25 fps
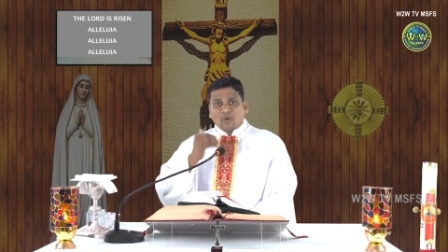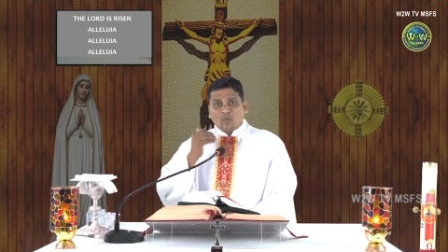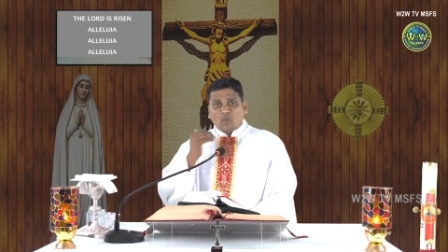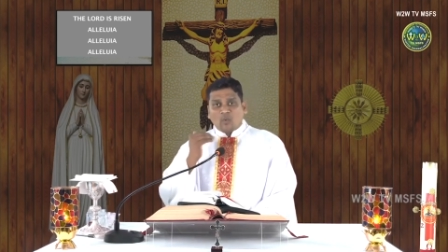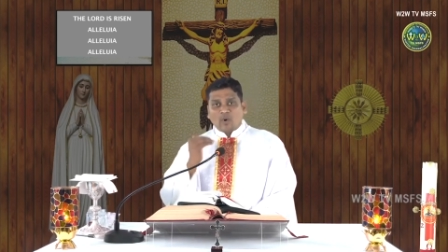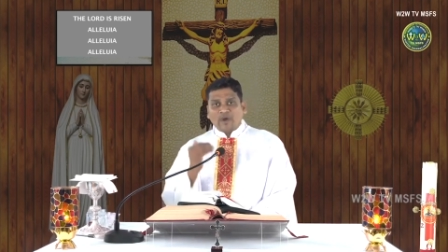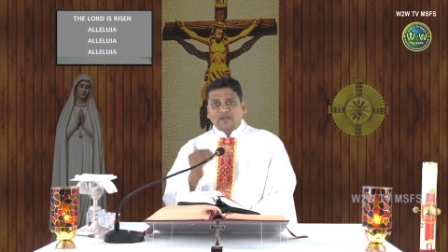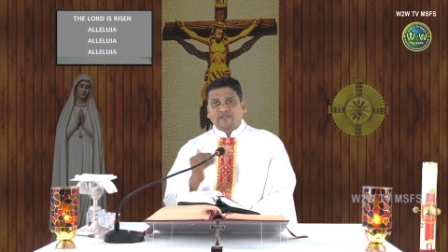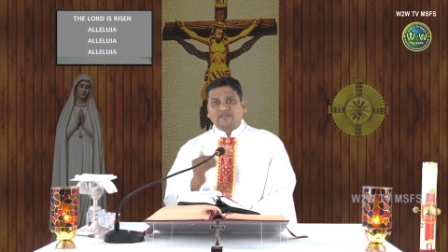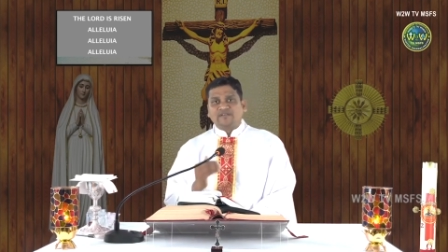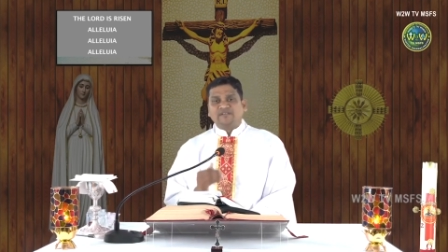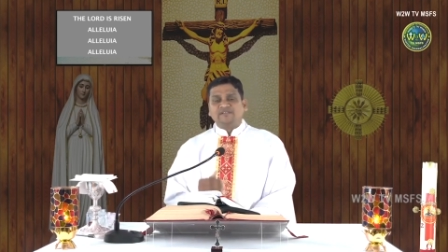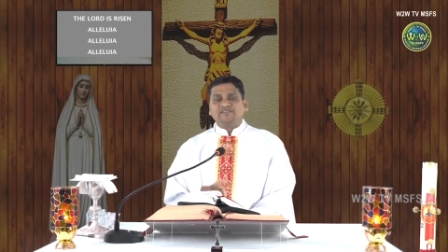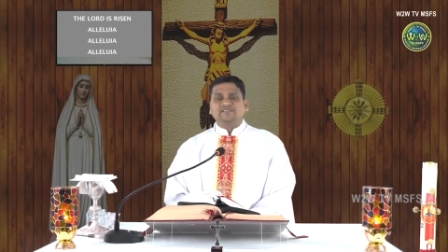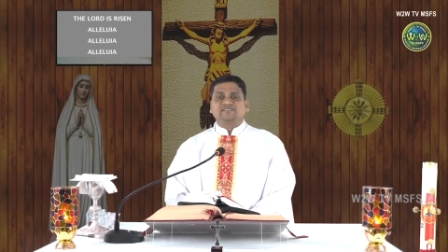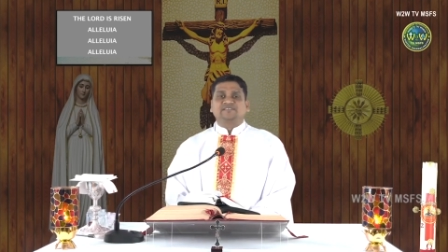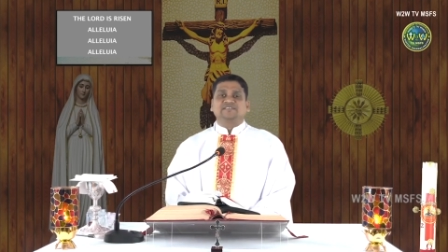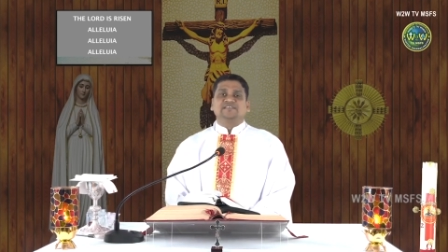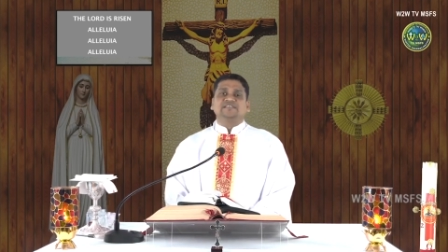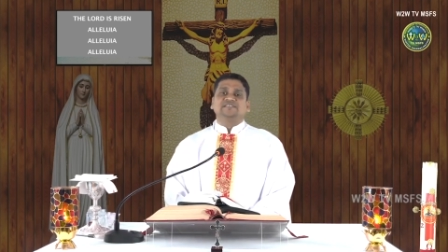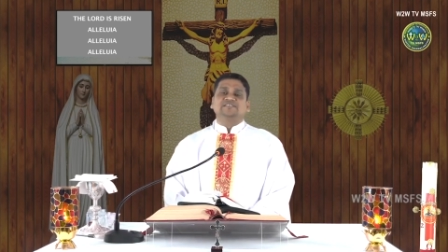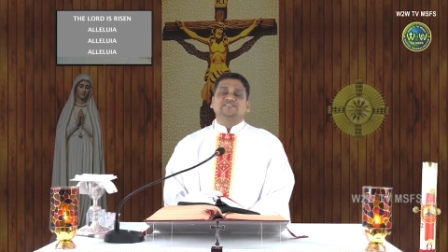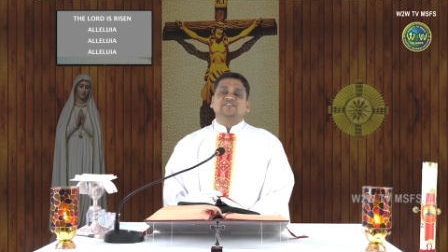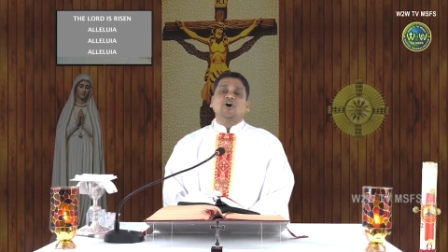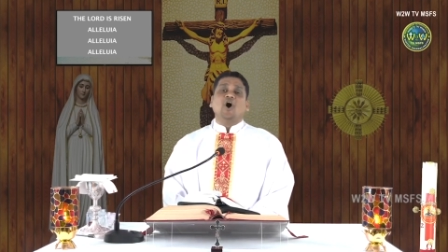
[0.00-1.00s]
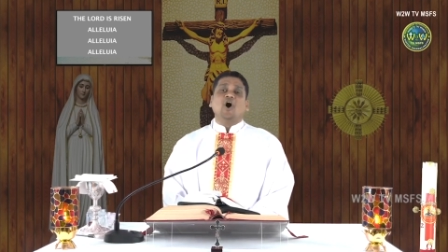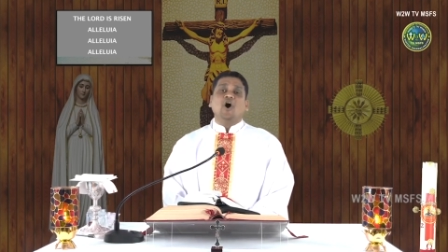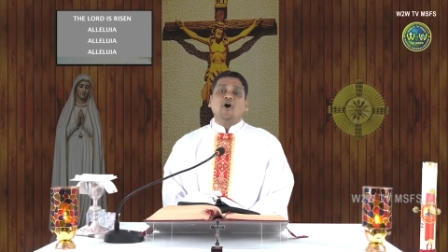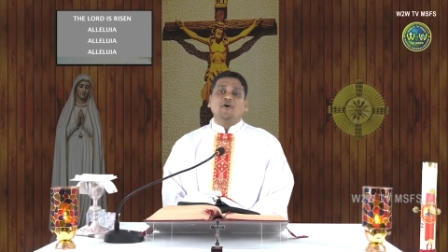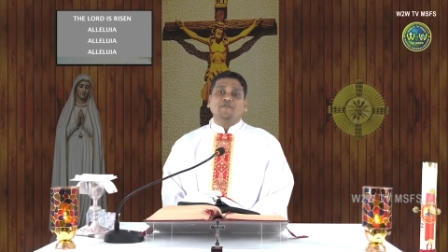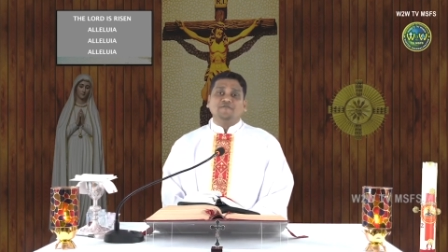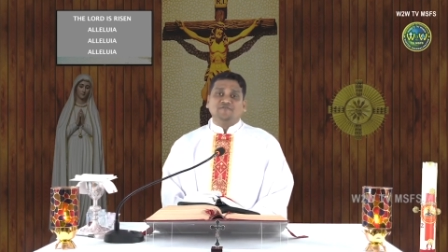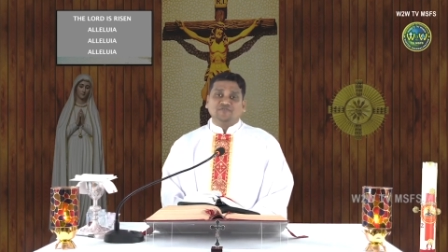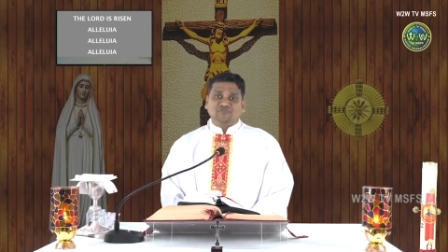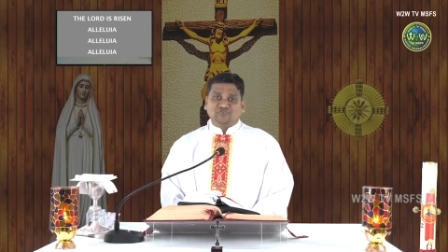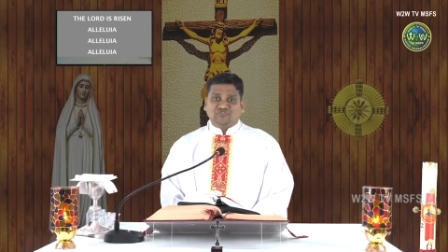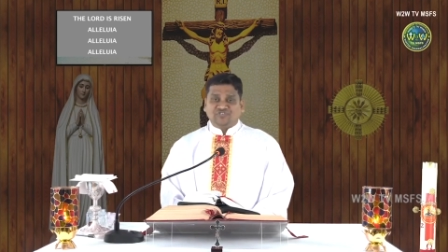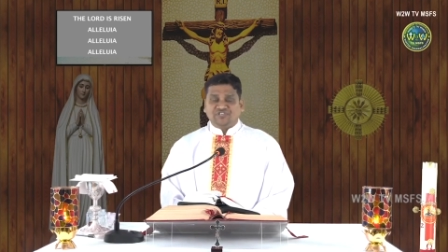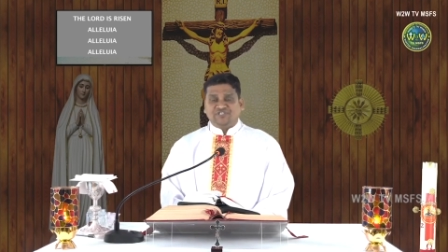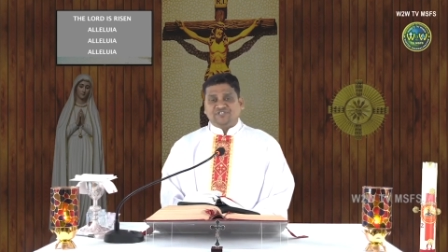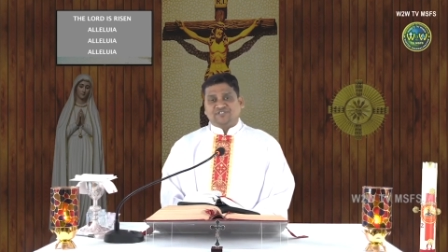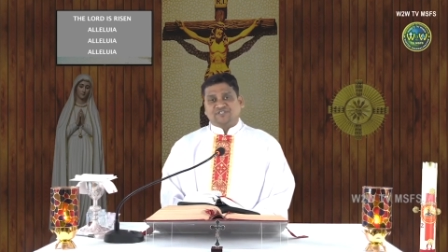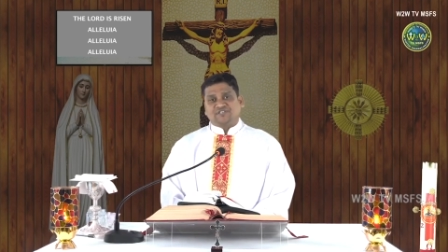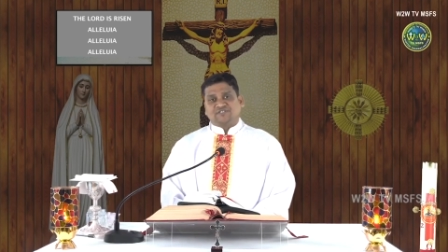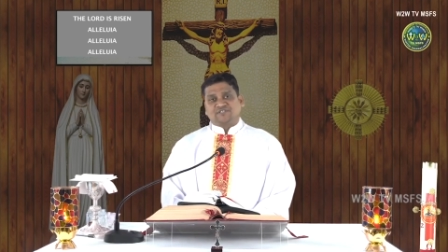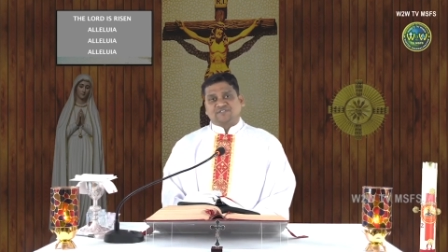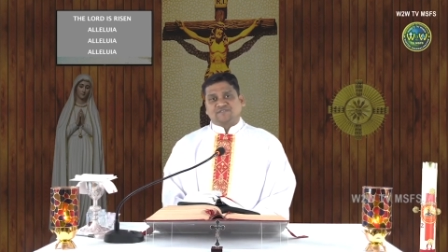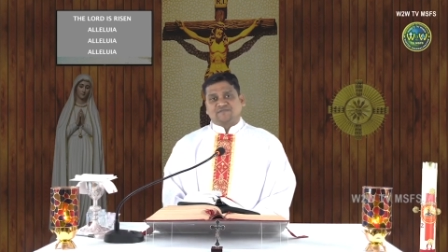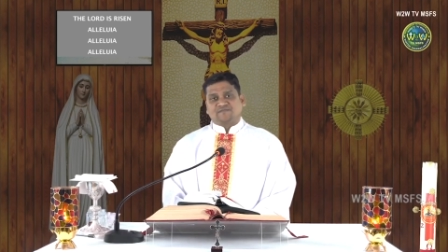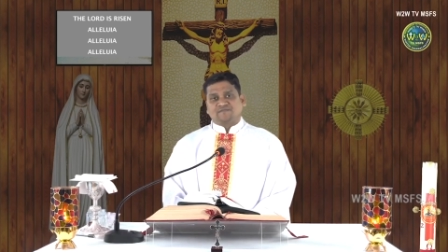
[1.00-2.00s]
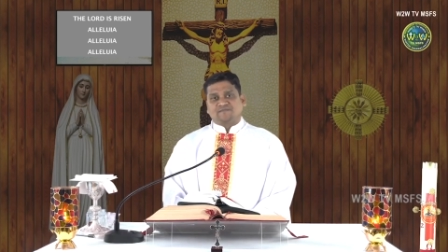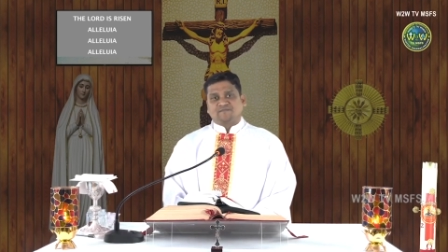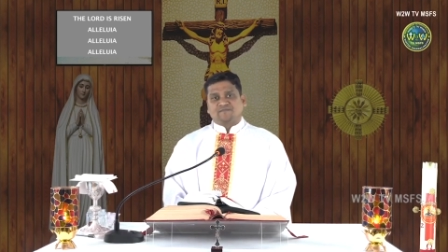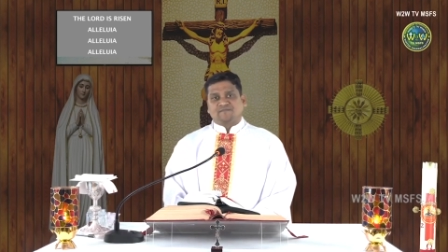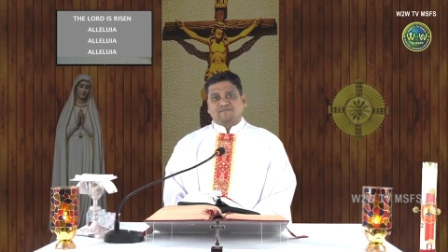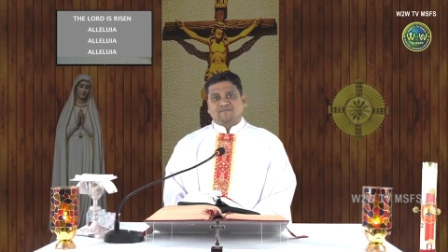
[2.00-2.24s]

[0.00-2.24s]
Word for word: witnesses of Jesus.